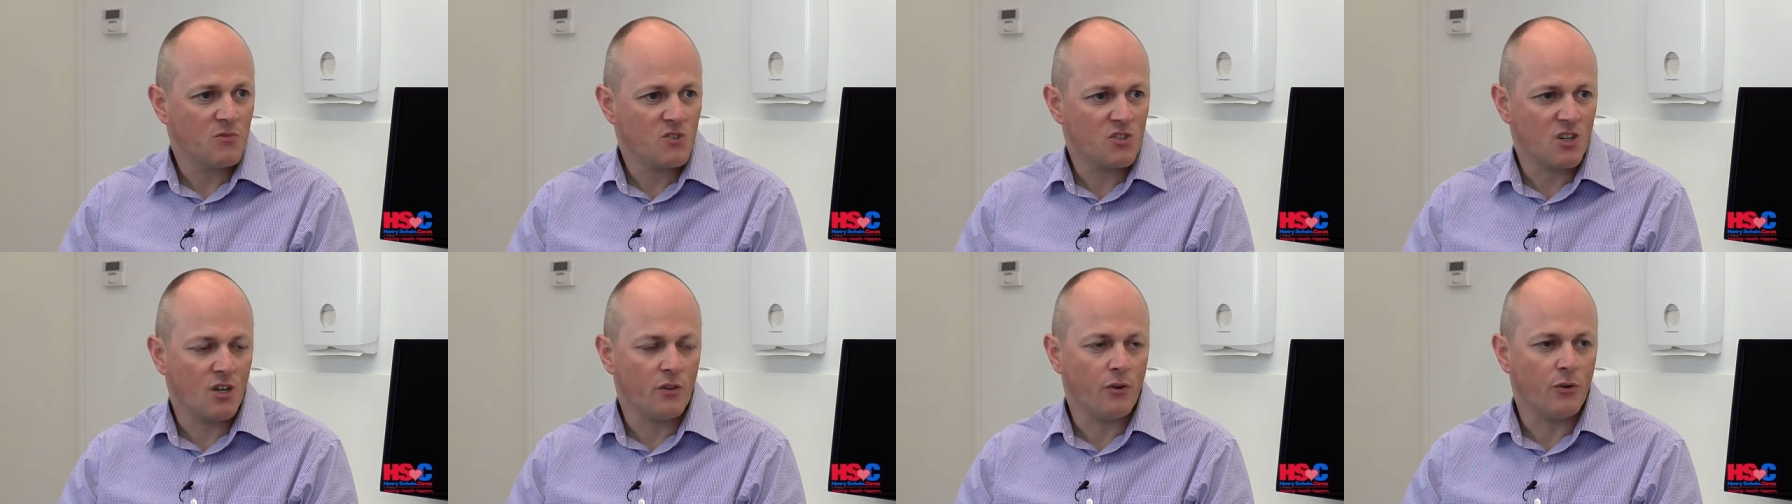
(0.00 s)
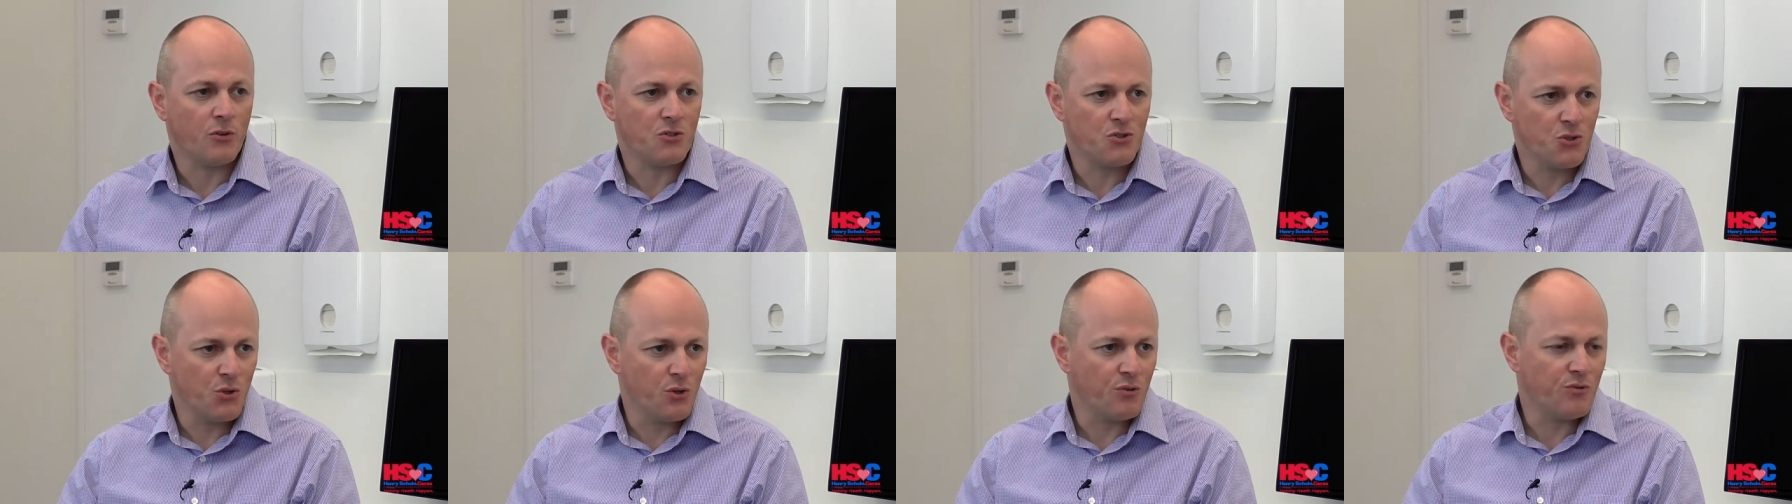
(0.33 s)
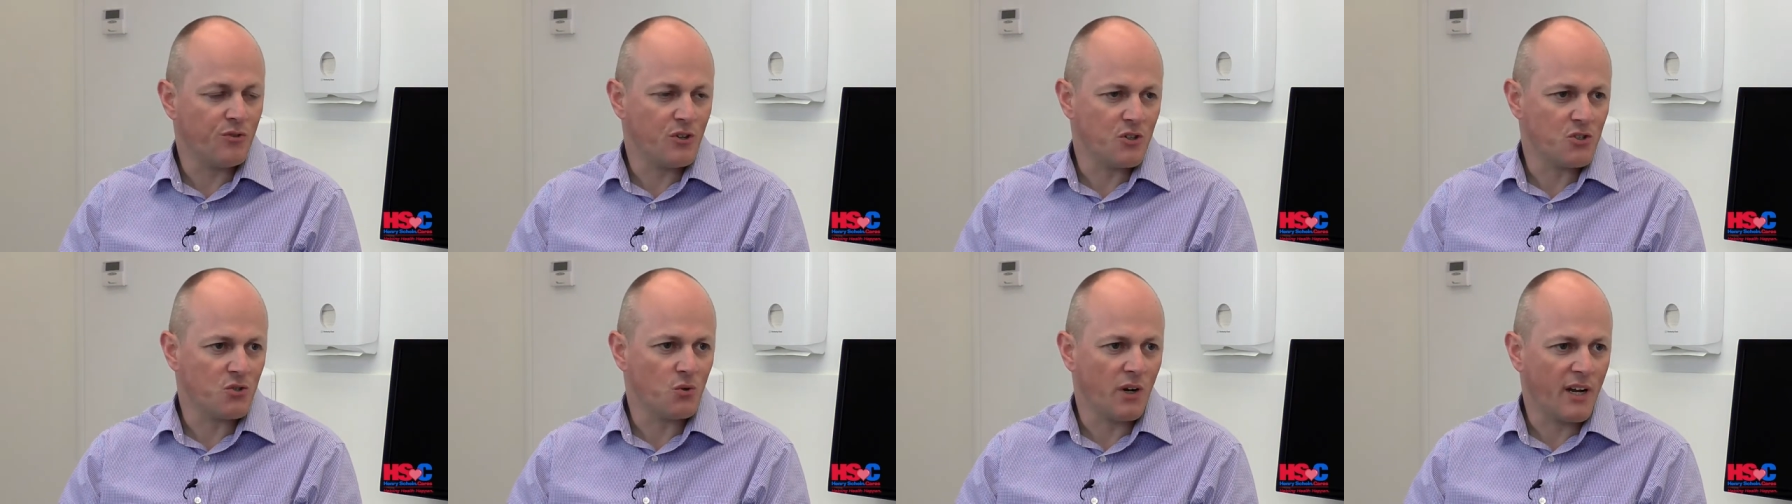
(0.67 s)
So there are two
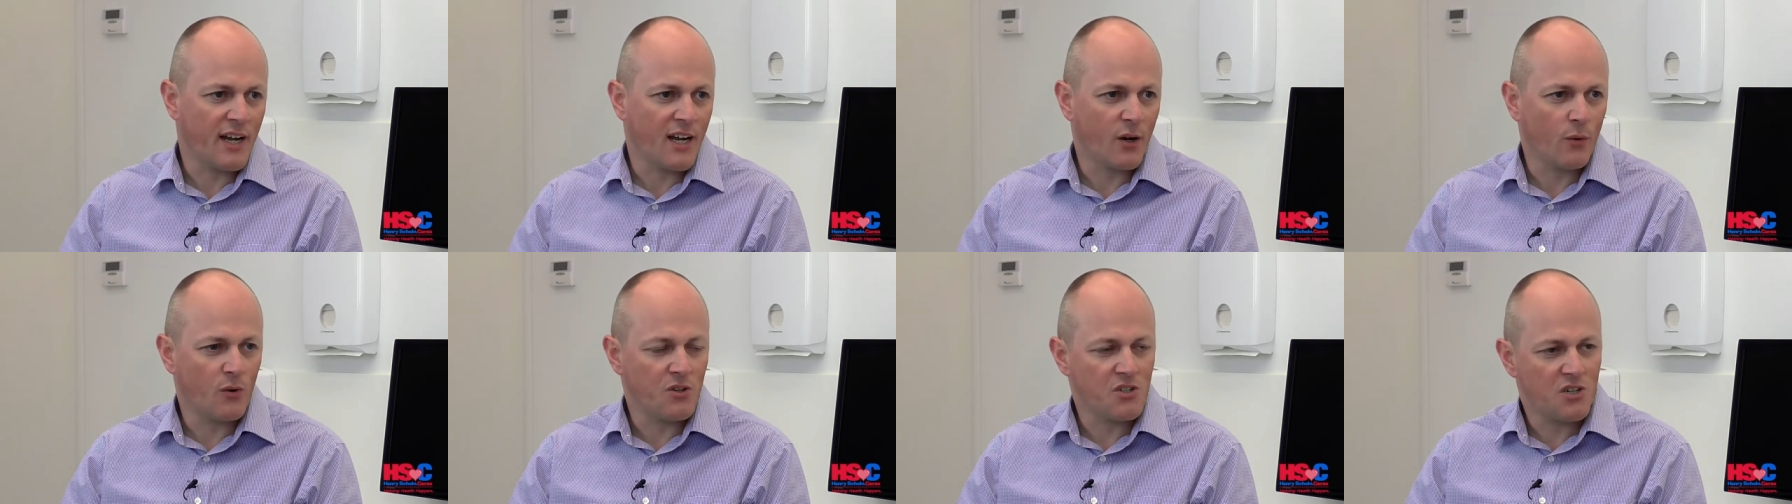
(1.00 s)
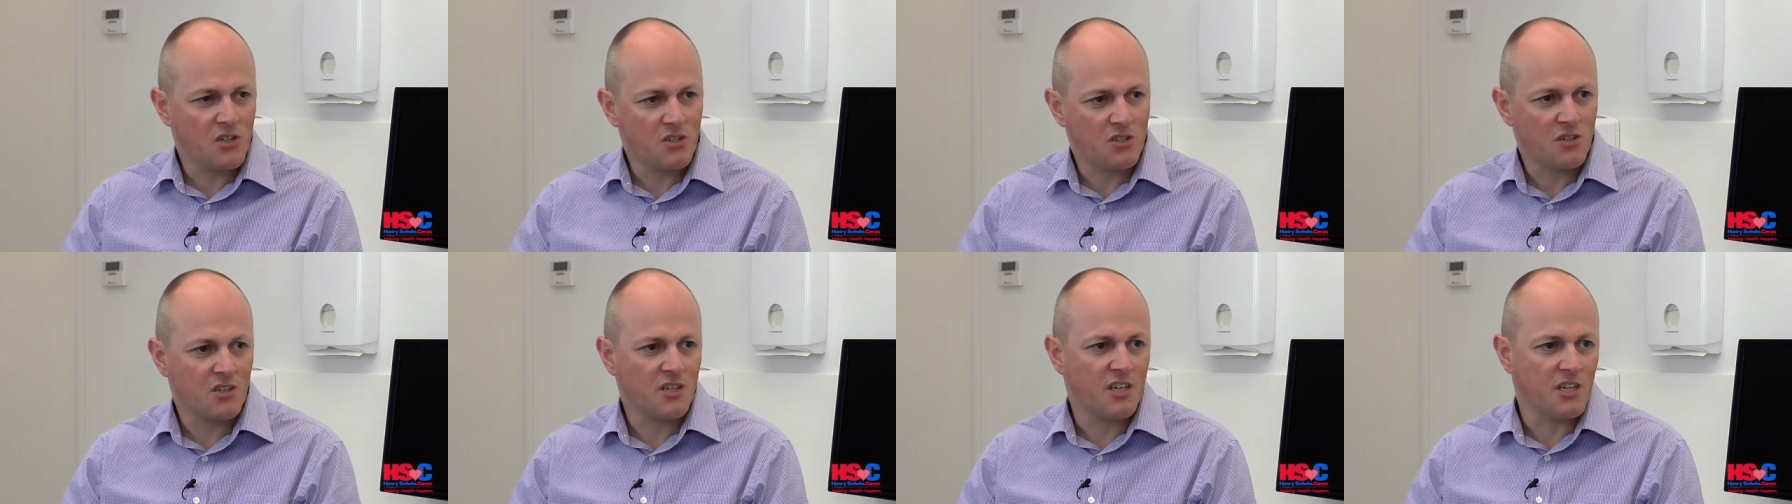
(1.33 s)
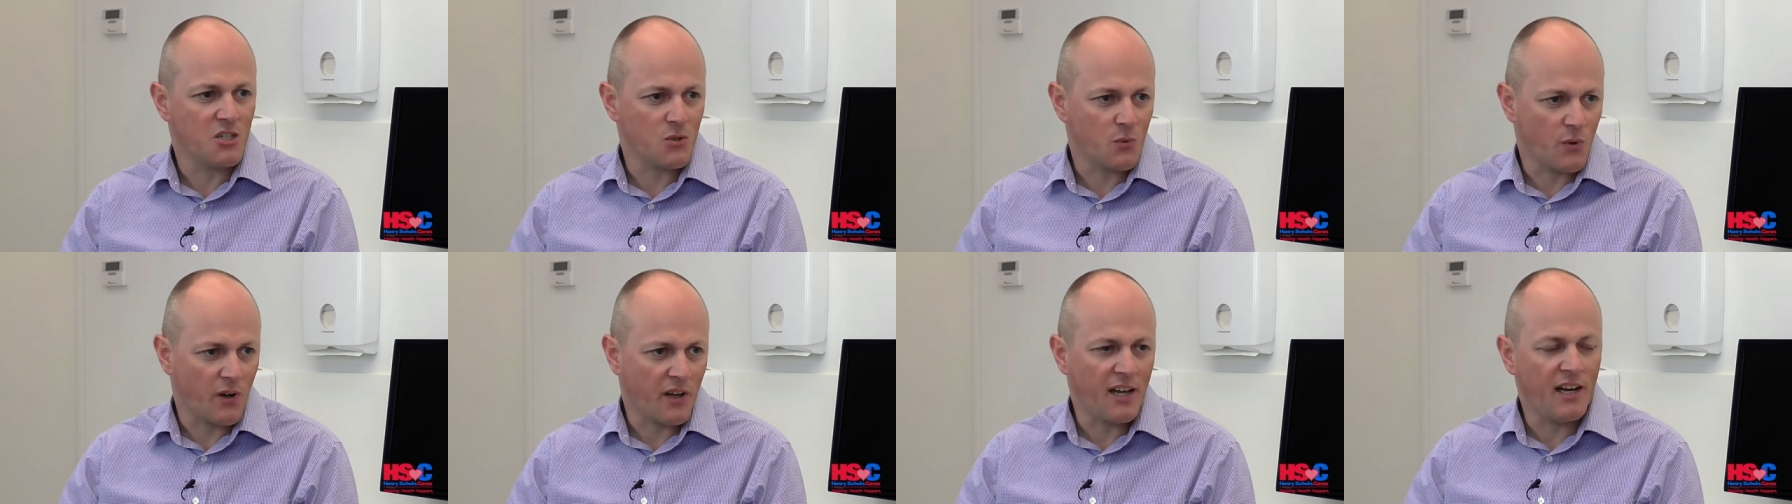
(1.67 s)
official languages,
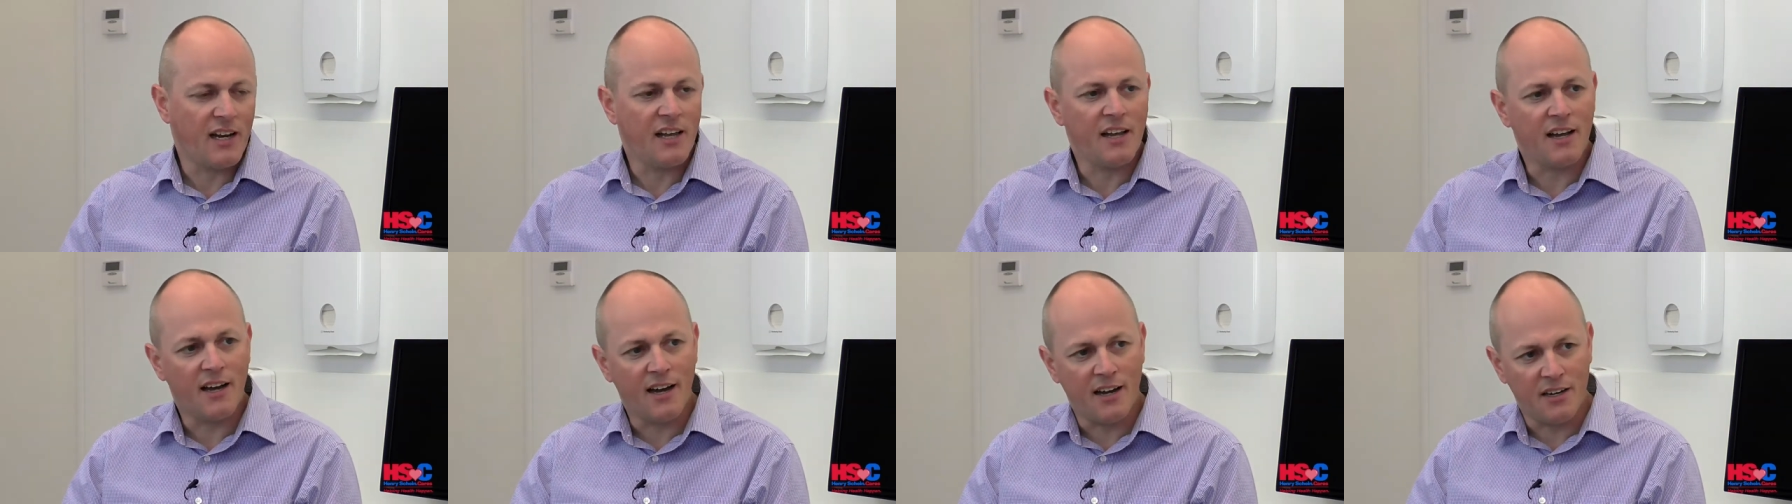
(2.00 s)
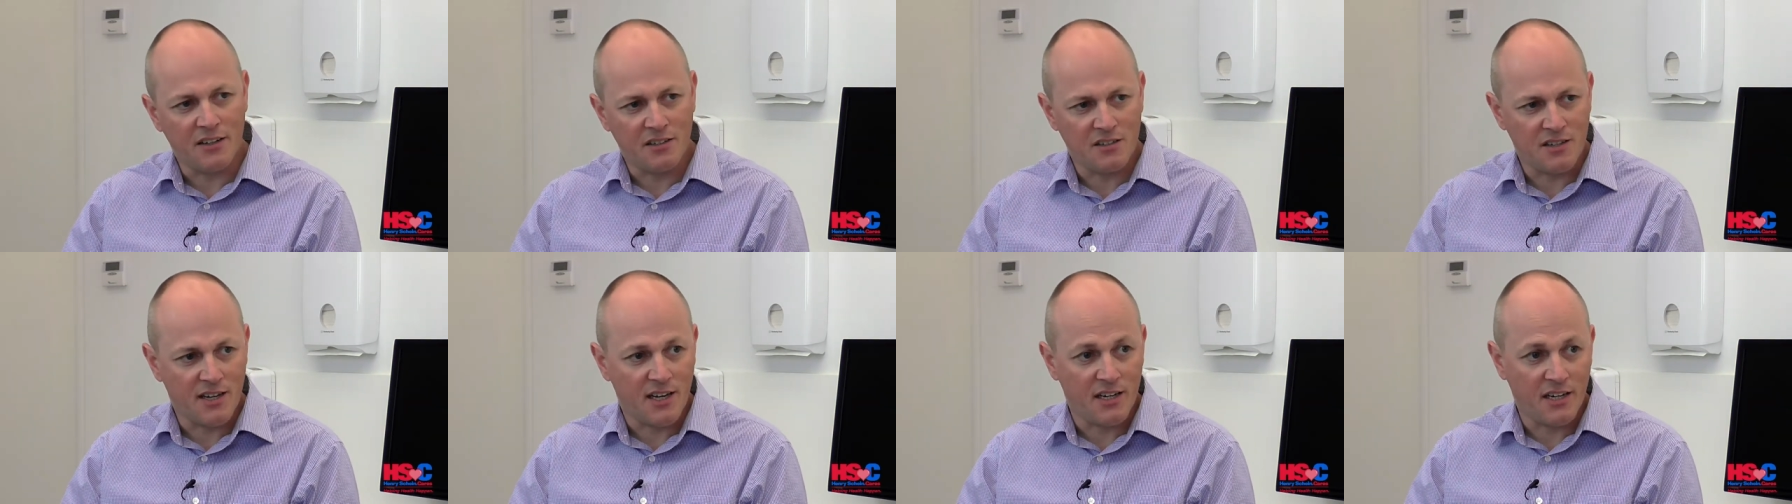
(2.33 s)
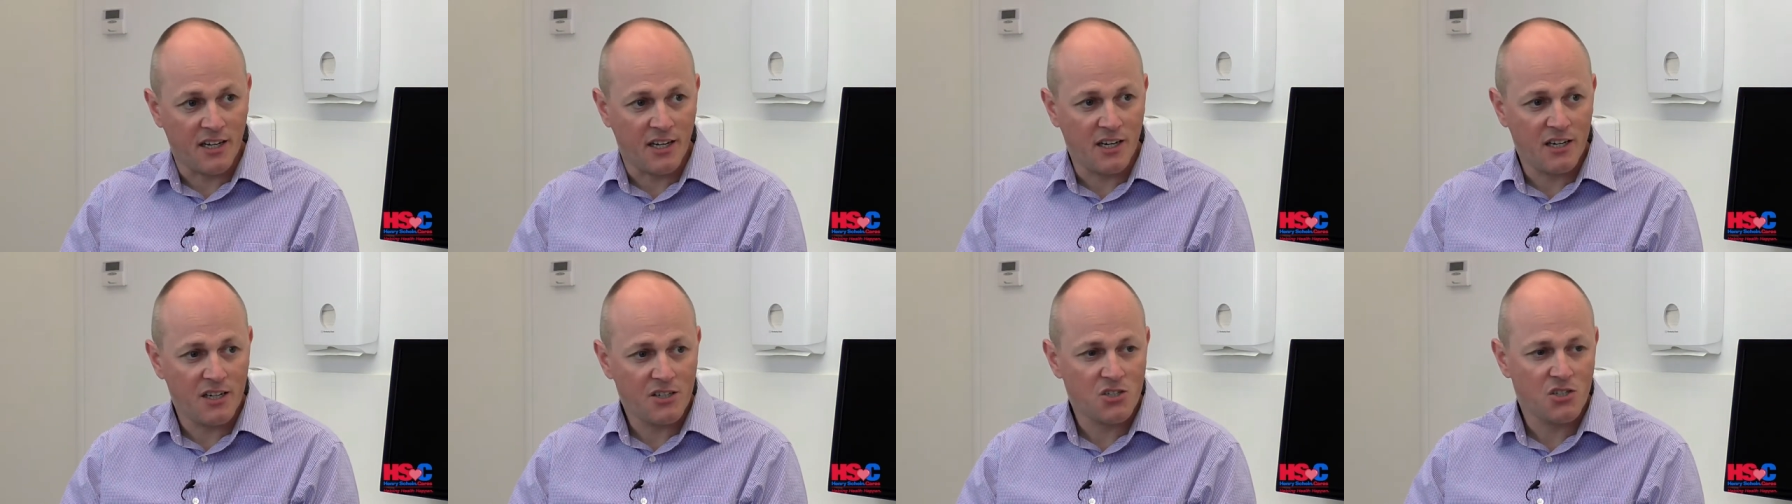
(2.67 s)
Kiswahili and,
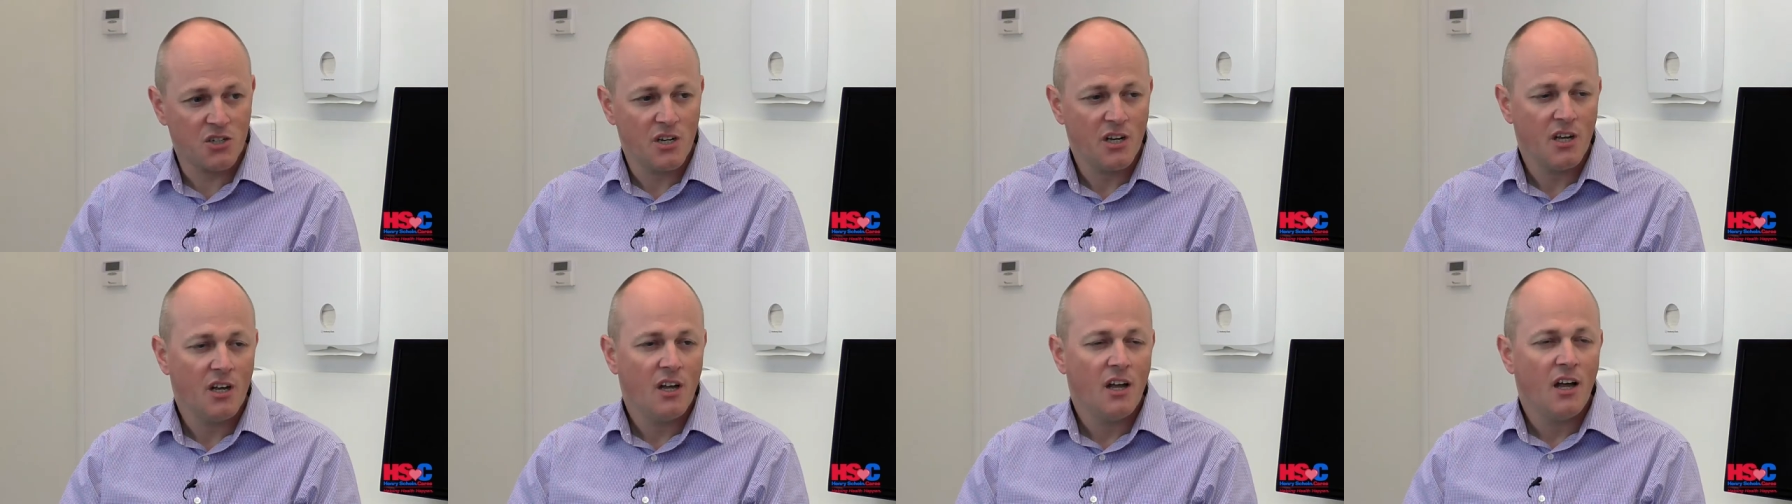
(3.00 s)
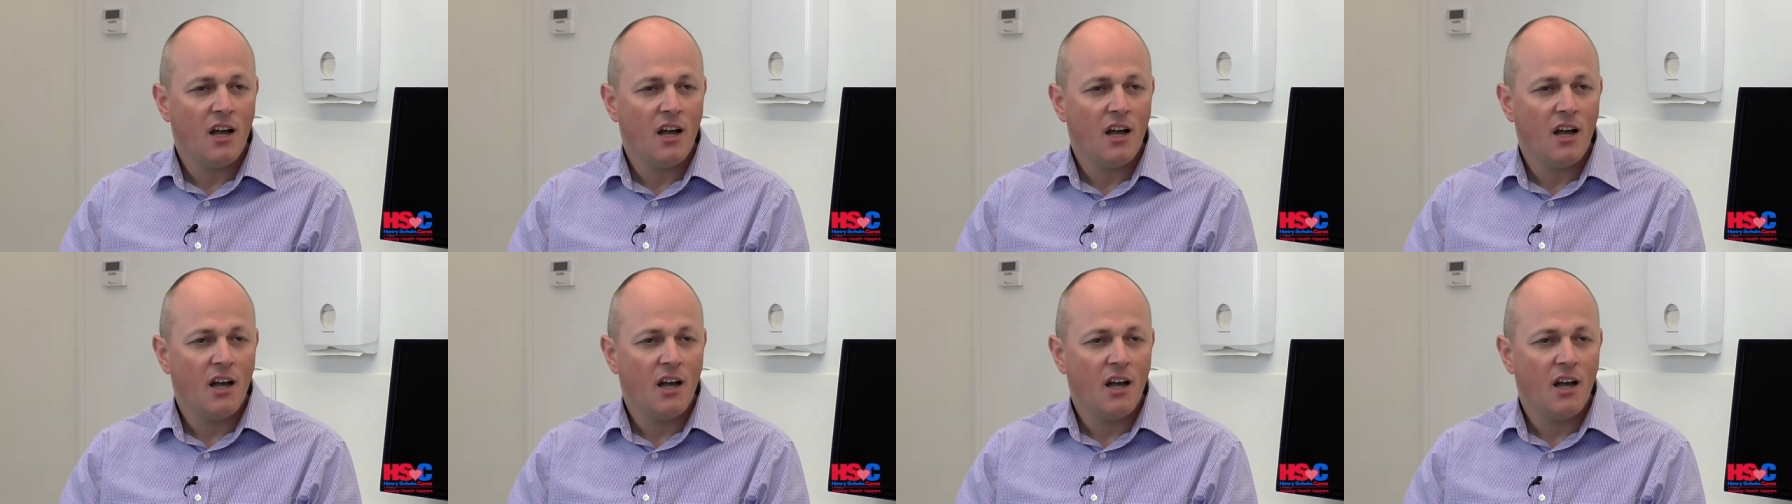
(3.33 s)
and English,